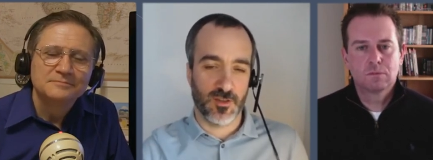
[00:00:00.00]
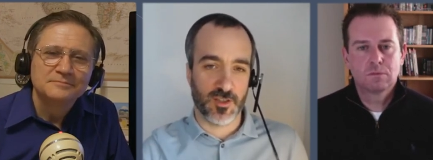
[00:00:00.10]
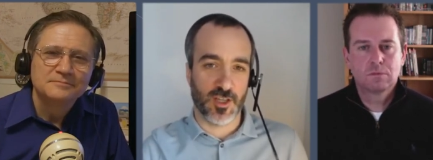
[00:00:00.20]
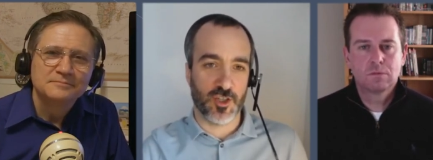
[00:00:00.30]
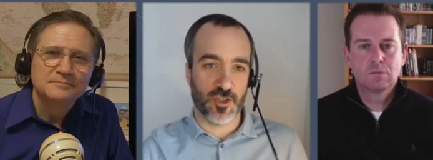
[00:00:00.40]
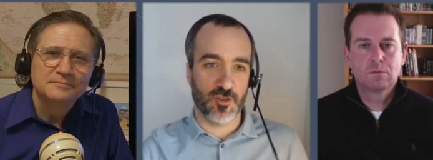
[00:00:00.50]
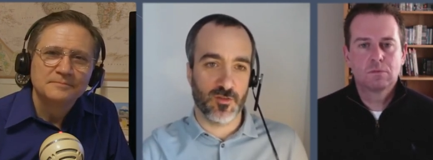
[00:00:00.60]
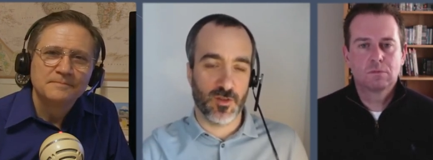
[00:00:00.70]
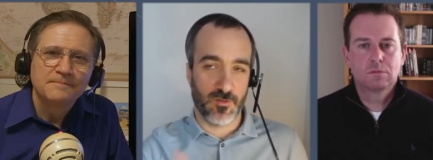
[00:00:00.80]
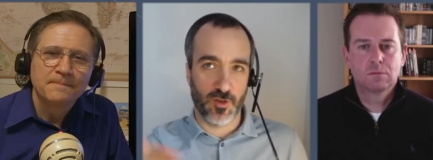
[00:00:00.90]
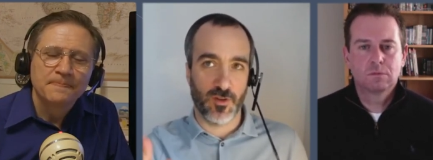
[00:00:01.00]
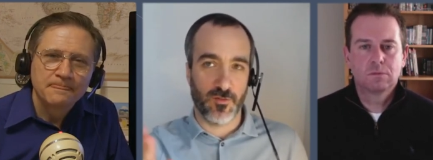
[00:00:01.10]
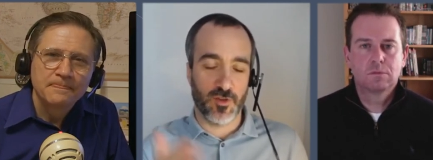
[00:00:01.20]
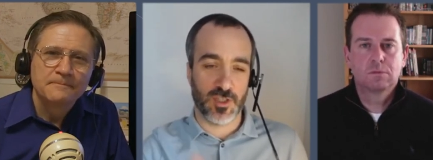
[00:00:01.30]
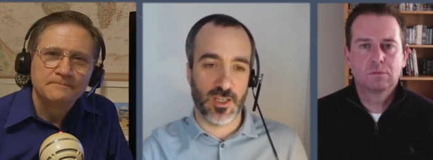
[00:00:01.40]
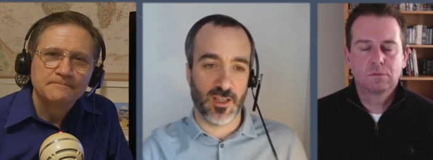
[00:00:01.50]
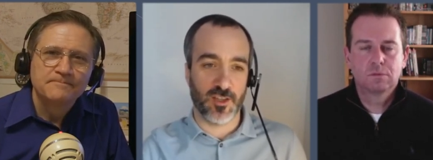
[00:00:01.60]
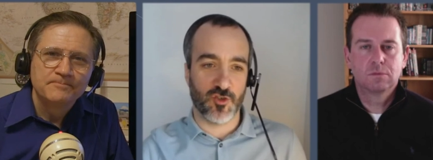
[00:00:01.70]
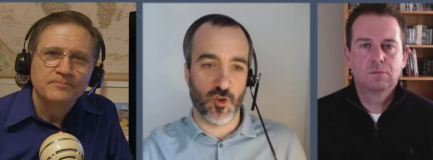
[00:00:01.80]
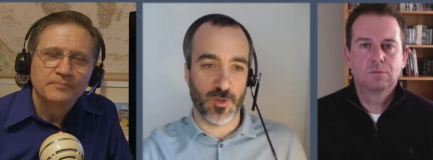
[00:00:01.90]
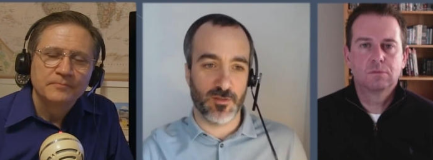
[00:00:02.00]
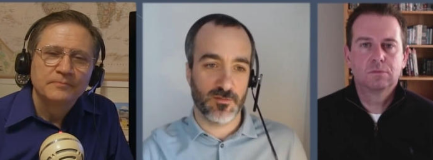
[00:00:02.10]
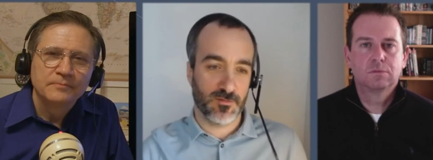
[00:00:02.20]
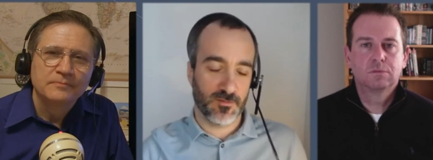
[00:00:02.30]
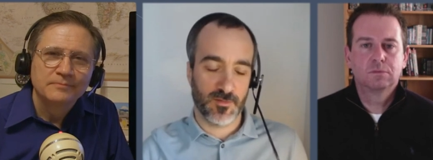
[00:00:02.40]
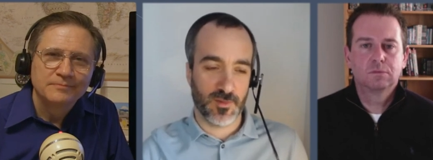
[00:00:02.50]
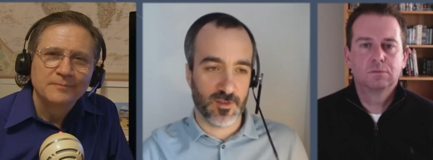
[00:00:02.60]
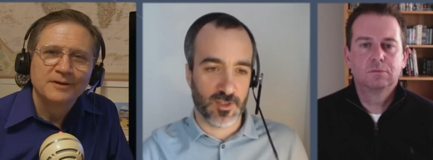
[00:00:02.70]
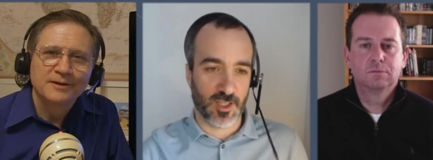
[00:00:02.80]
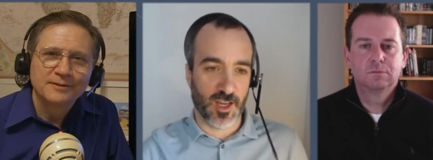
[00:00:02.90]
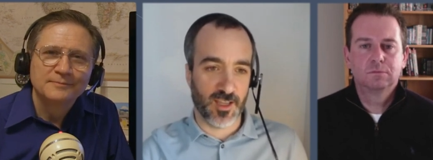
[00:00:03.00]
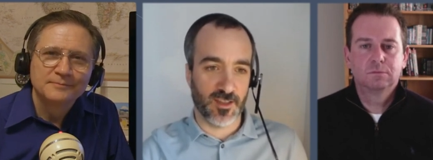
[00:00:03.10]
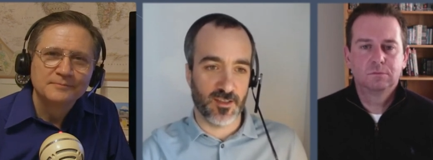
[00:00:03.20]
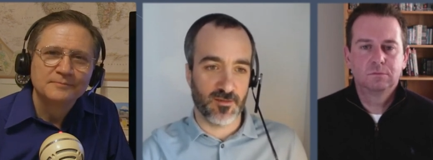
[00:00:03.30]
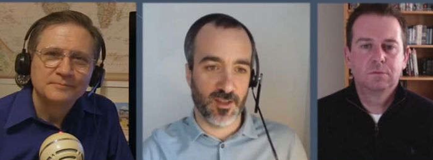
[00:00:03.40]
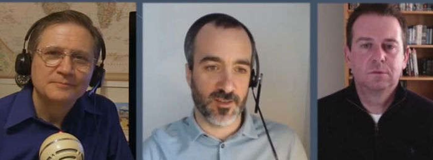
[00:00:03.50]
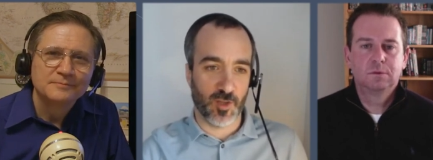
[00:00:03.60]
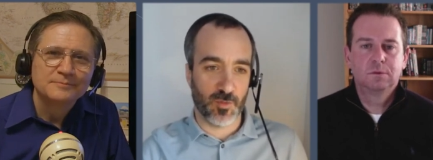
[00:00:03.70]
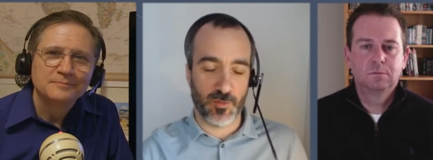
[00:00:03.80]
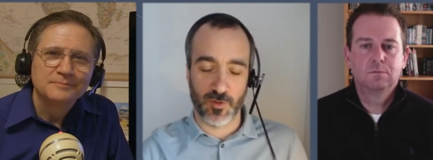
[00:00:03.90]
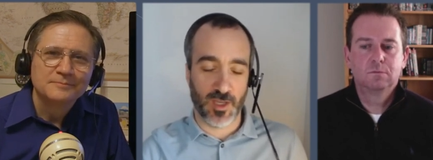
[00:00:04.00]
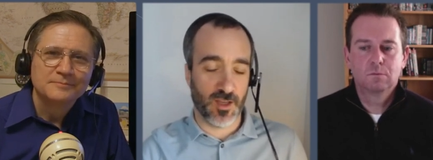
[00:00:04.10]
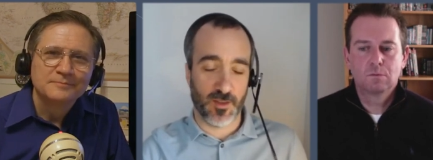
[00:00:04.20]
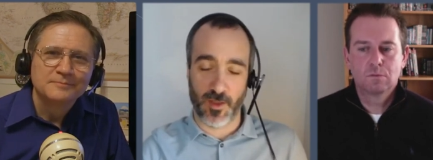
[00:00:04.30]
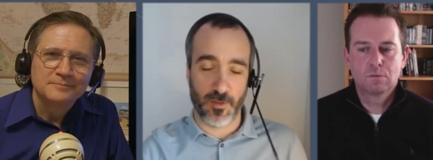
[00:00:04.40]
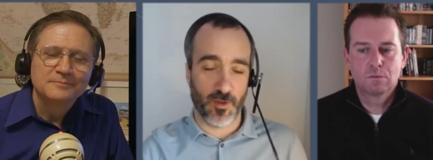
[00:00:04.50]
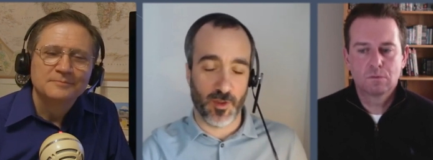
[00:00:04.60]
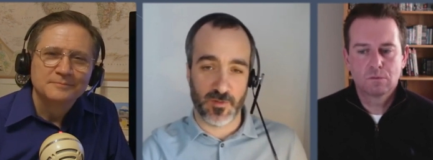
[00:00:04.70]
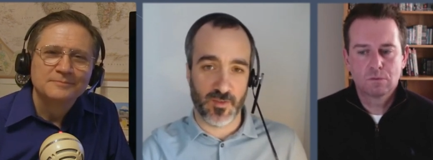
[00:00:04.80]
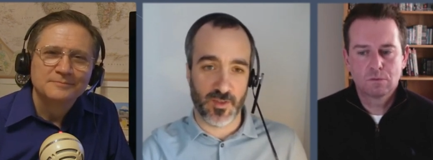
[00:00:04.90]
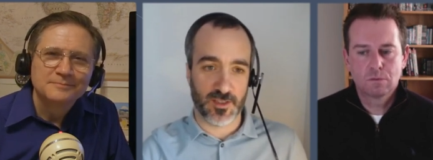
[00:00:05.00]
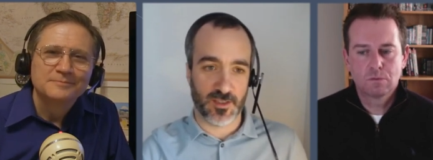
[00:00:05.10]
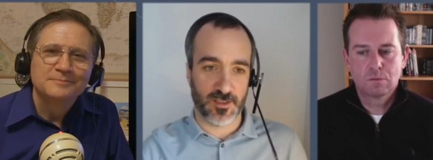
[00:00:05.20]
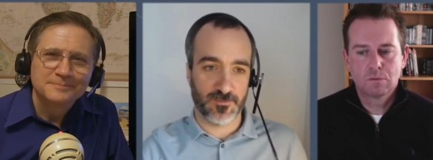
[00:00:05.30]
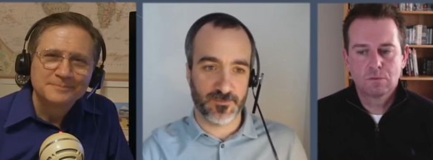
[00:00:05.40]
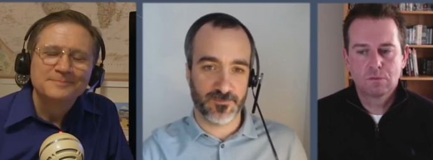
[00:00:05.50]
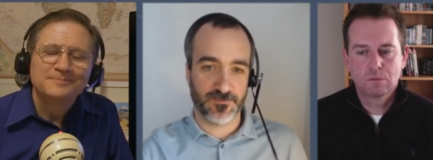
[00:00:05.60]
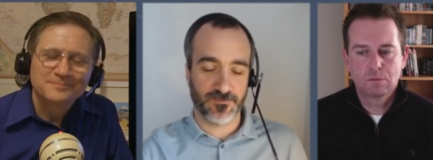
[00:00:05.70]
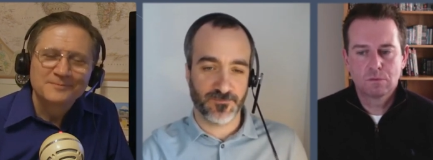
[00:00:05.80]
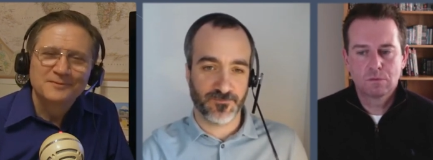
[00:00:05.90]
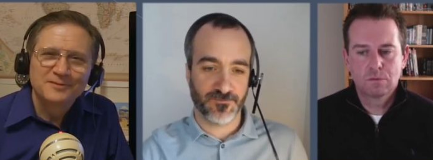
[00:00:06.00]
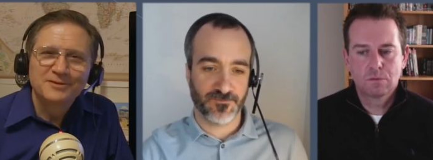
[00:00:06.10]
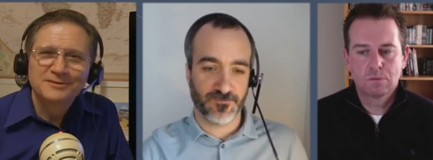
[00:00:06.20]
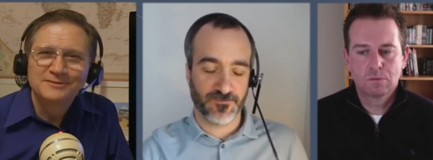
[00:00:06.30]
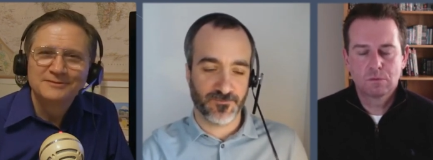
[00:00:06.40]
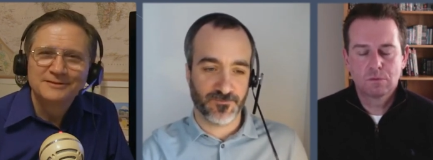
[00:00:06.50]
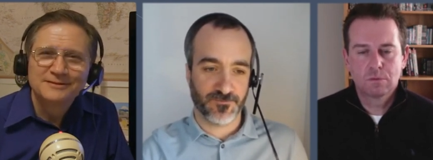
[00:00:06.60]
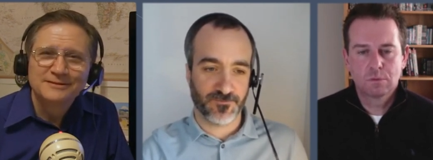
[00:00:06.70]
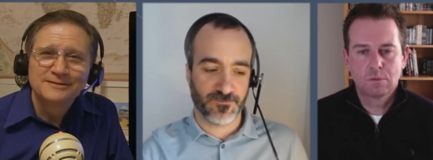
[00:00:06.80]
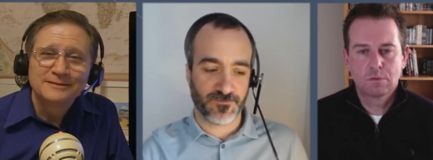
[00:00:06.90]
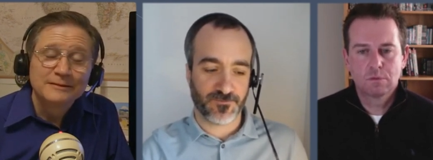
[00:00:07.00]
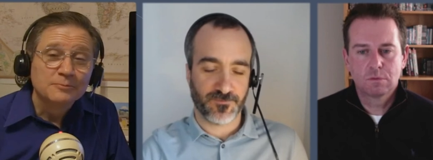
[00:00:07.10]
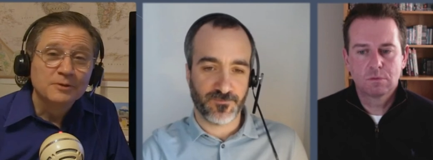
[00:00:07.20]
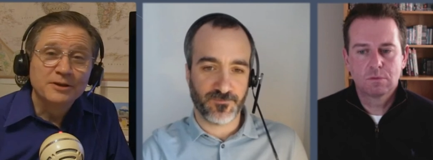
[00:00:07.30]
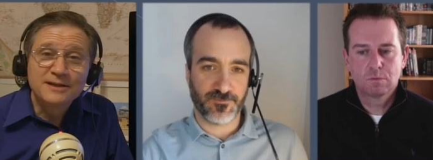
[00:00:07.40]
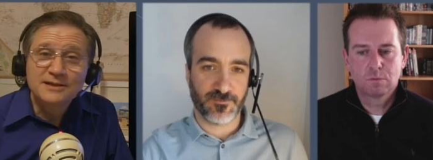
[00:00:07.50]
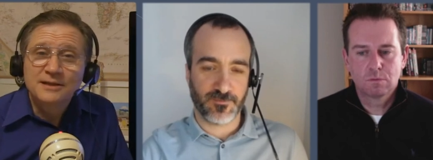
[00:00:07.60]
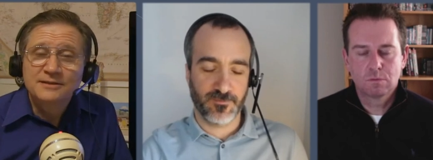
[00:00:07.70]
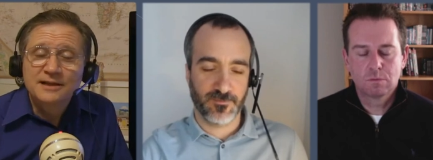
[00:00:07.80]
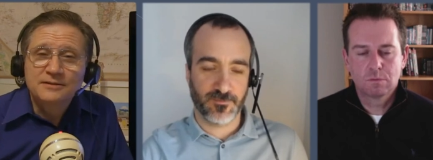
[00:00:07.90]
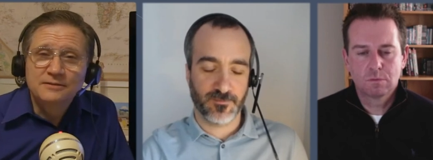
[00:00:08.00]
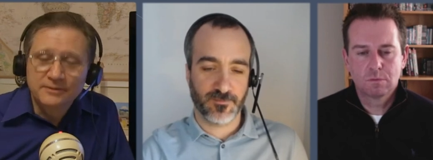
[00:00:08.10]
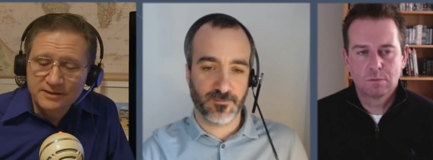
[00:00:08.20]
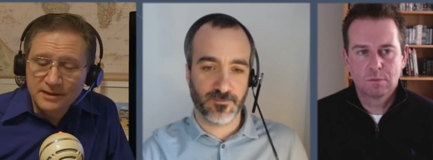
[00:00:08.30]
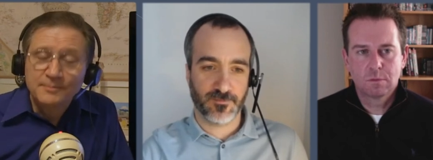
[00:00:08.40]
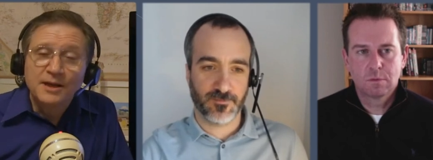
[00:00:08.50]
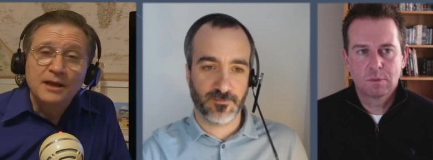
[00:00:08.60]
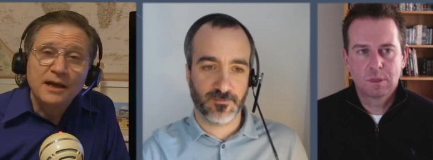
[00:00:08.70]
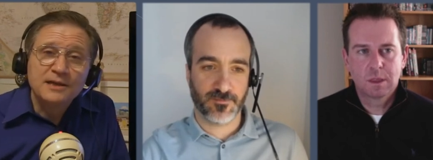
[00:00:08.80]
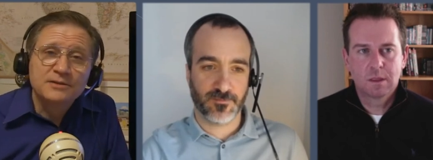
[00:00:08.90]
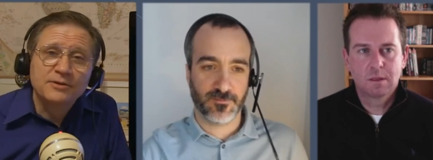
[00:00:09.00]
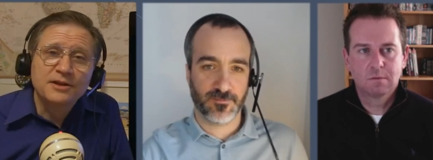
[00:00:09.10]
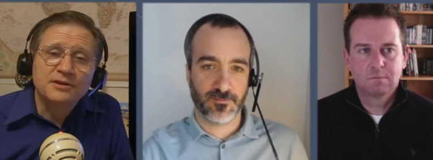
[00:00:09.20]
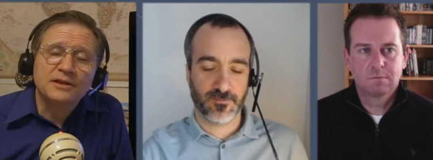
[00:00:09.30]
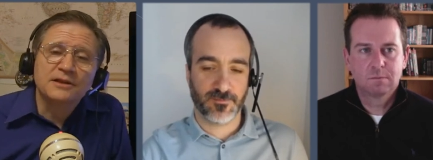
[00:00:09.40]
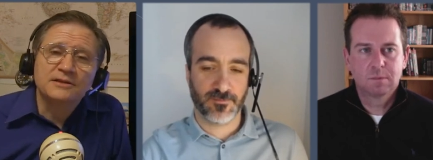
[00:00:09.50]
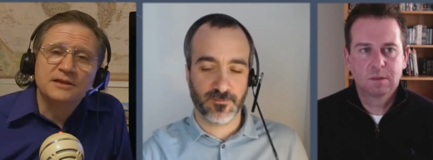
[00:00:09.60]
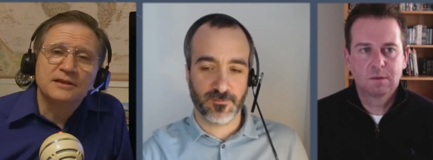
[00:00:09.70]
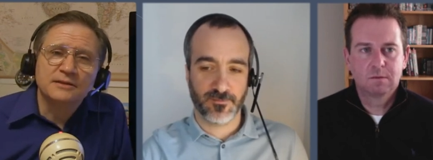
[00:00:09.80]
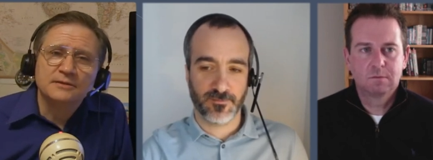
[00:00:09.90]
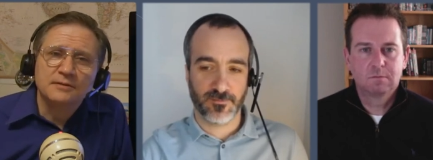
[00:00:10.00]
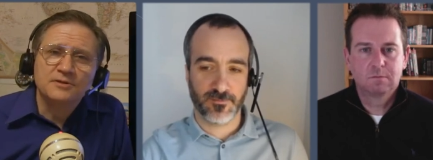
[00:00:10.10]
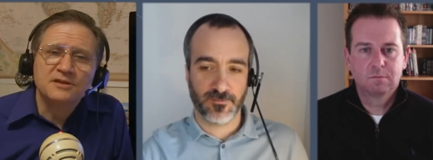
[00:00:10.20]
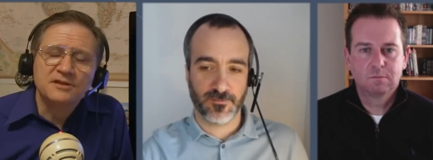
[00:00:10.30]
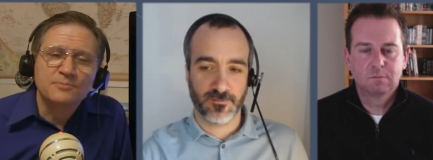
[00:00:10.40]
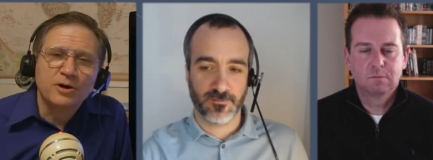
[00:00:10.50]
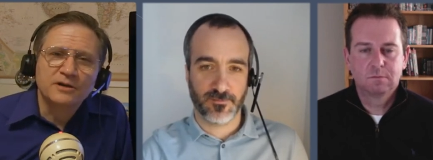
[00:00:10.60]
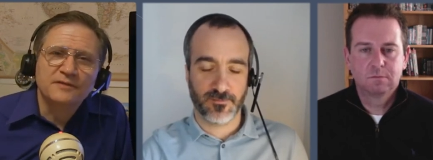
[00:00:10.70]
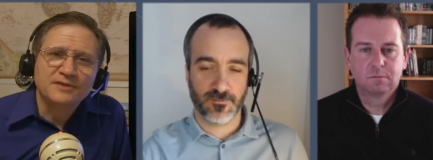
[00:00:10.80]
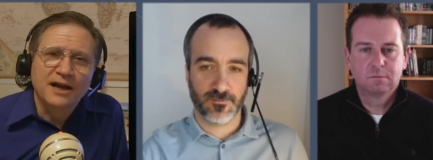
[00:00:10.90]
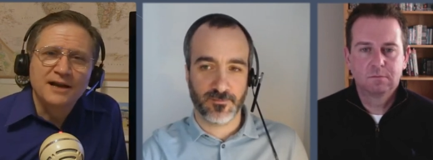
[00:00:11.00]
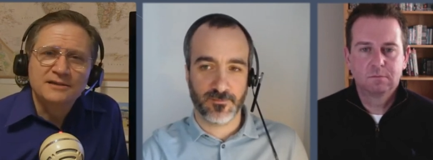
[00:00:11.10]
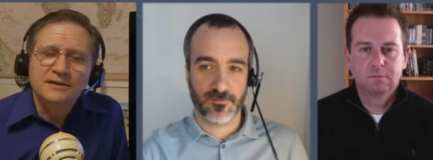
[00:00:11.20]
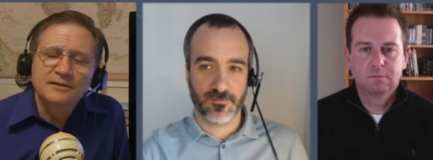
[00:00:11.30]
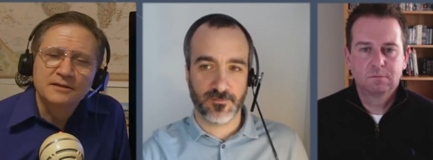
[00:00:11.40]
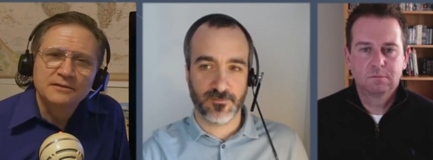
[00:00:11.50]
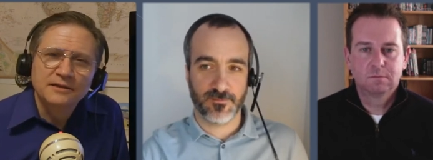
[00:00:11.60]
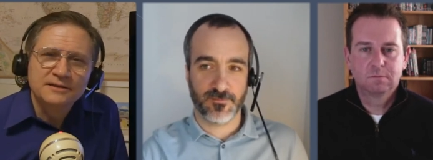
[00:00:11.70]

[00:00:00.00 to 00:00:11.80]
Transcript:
Speaker 1: there's an issue. If you've seen a line dropping, stick your head in and tell people. Yeah, I thought that was fantastic.
Speaker 2: Very cool. Well, that's it. That's all our time. Hey, is there anything that I wasn't smart enough to ask you that you'd like